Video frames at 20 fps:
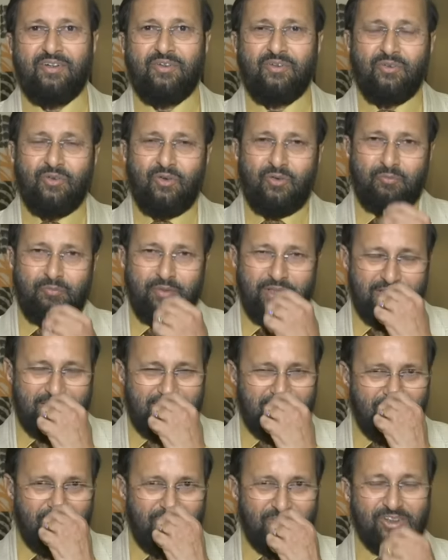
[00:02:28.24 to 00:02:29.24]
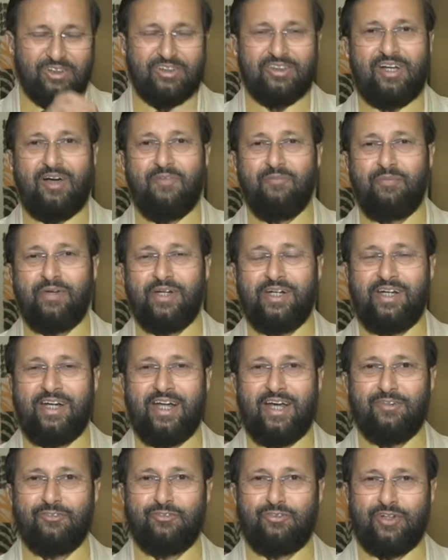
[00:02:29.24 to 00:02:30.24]
No, it is
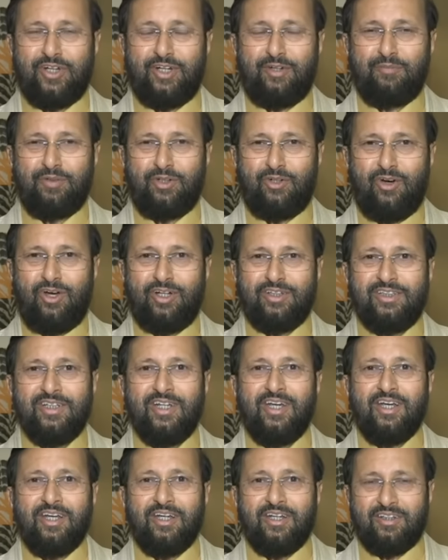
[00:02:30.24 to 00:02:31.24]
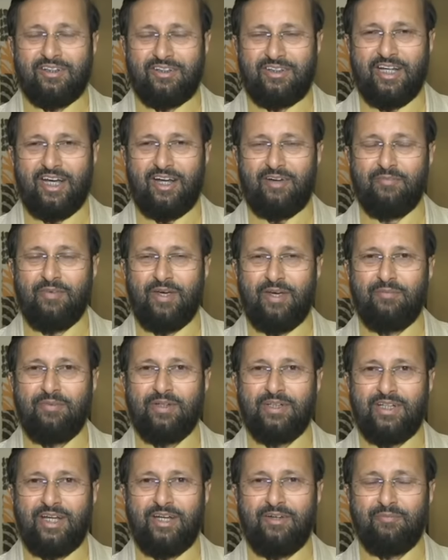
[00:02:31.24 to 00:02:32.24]
completely unfair, because there may
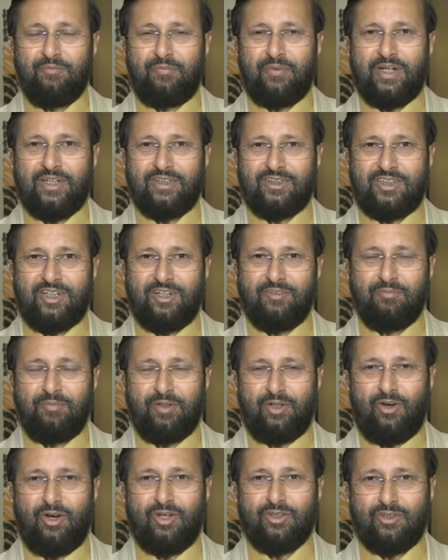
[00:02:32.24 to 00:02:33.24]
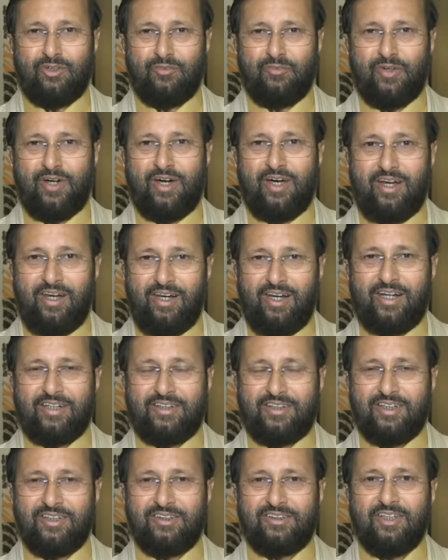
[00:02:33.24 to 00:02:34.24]
be the impression because of earlier
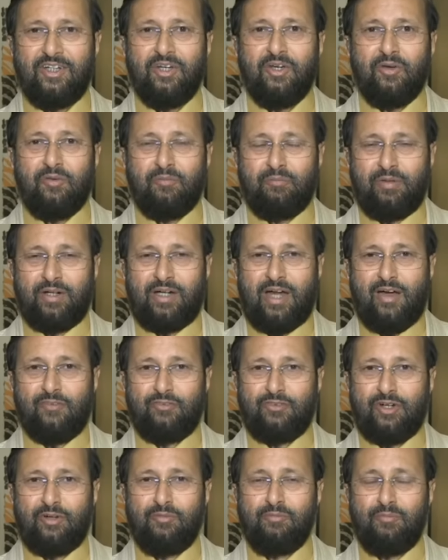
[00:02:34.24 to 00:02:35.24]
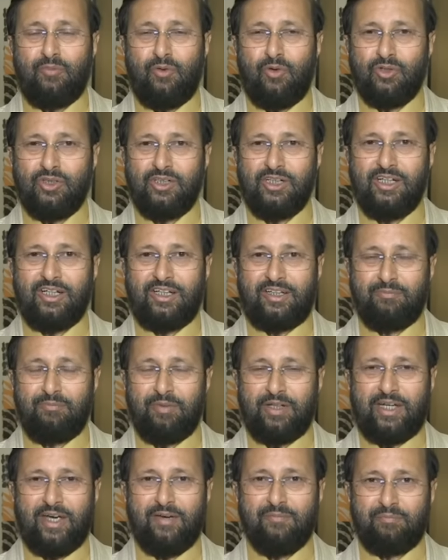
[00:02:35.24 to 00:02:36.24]
things. But after Modi
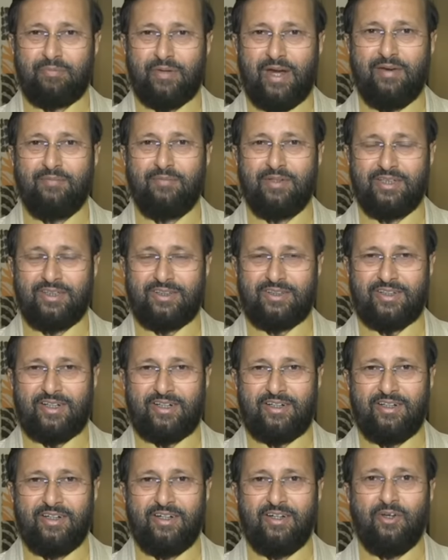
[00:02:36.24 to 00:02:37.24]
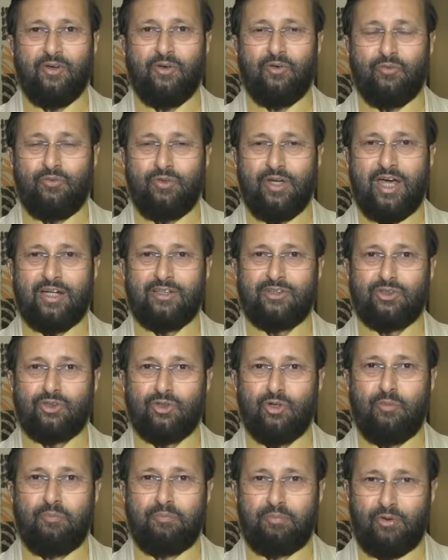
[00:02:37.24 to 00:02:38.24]
became prime minister, we are
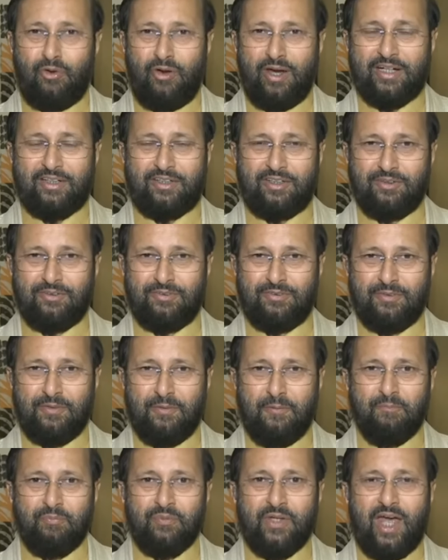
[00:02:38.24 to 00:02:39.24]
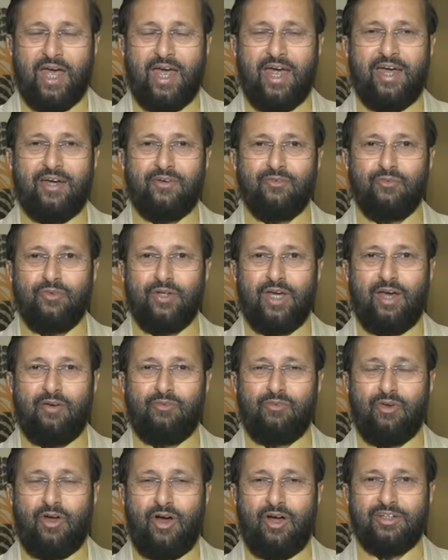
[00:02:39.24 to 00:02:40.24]
so proactive. And we
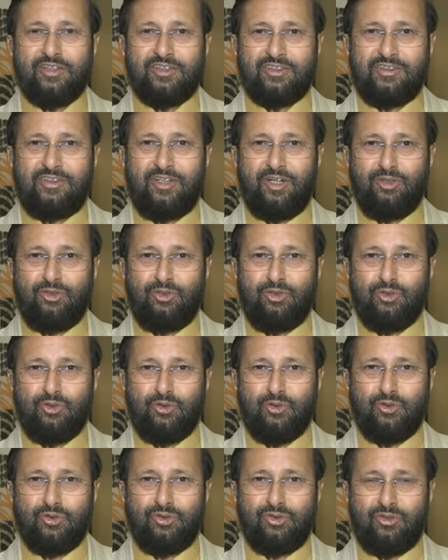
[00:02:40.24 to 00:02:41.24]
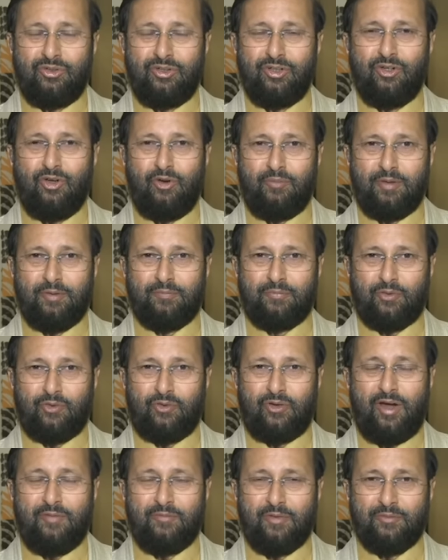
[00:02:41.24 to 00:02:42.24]
have launched the huge renewable
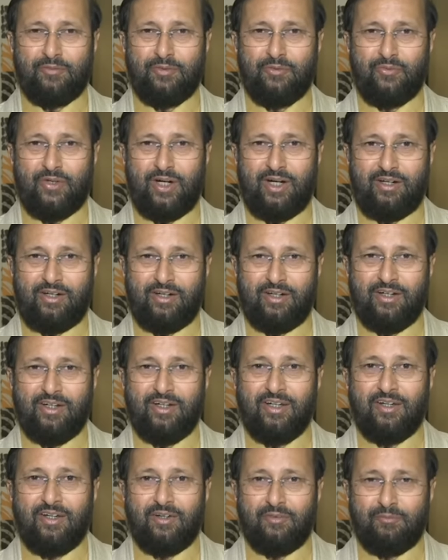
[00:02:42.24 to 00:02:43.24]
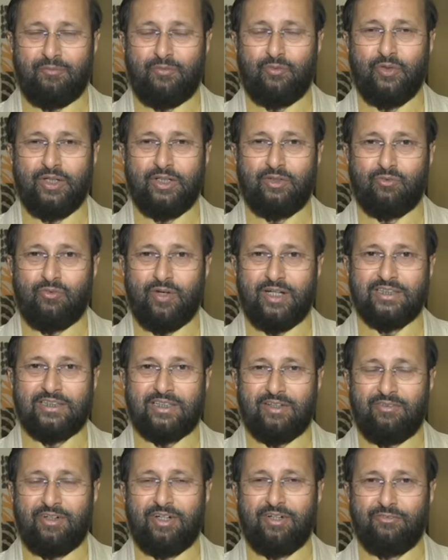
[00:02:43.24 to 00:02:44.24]
program of the world with
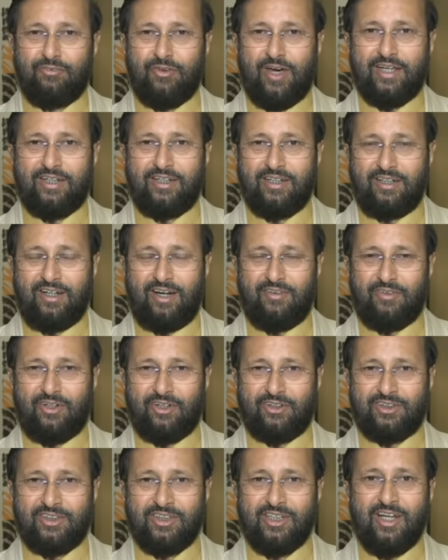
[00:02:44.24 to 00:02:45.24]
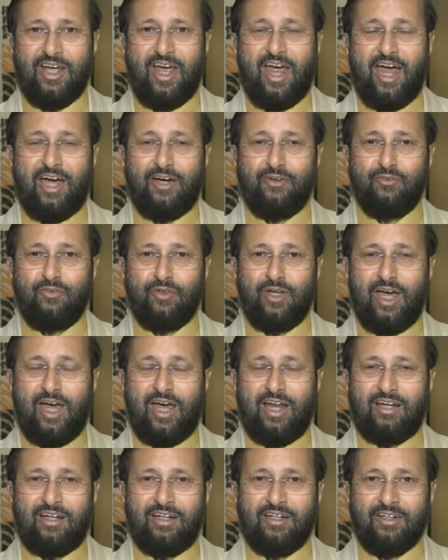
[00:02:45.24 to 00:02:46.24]
175 gigawatts. And we
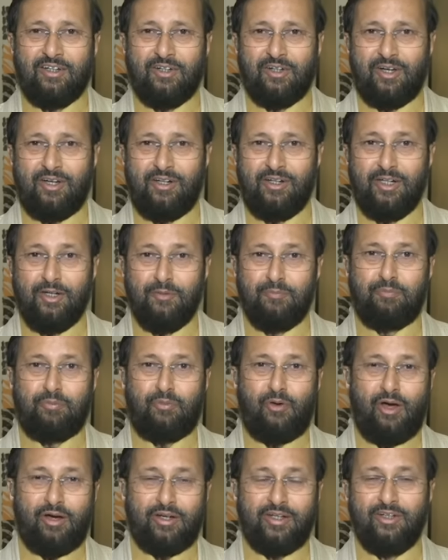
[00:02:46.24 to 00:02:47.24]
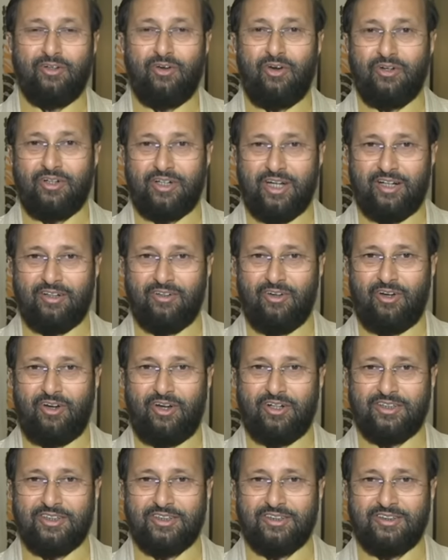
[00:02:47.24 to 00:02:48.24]
are leapfrogging on
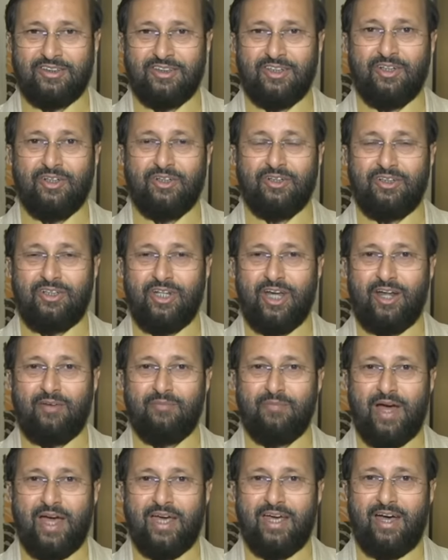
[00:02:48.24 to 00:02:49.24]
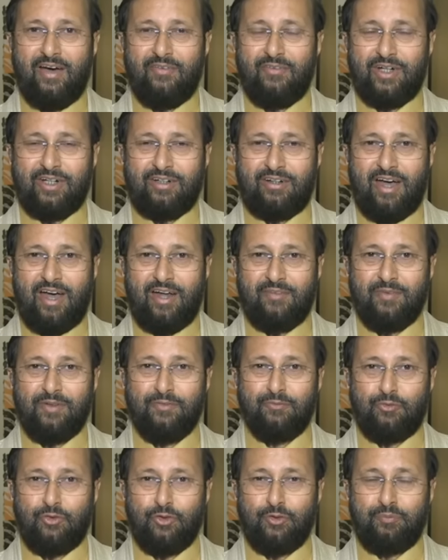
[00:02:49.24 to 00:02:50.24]
technologies. Thereby, our
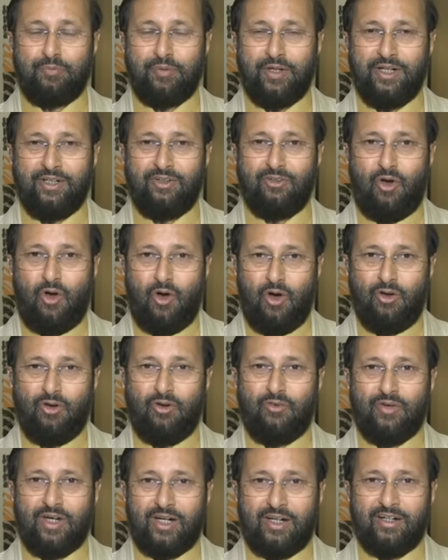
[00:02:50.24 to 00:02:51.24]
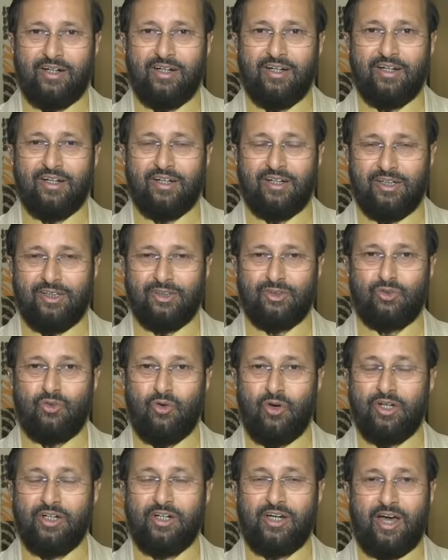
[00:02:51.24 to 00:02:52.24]
carbon footprint all over is
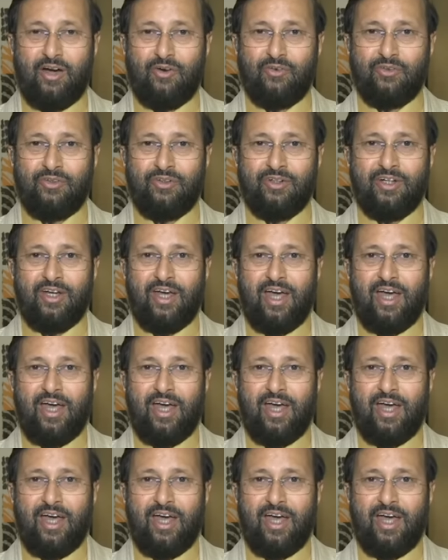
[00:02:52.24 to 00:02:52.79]
going down.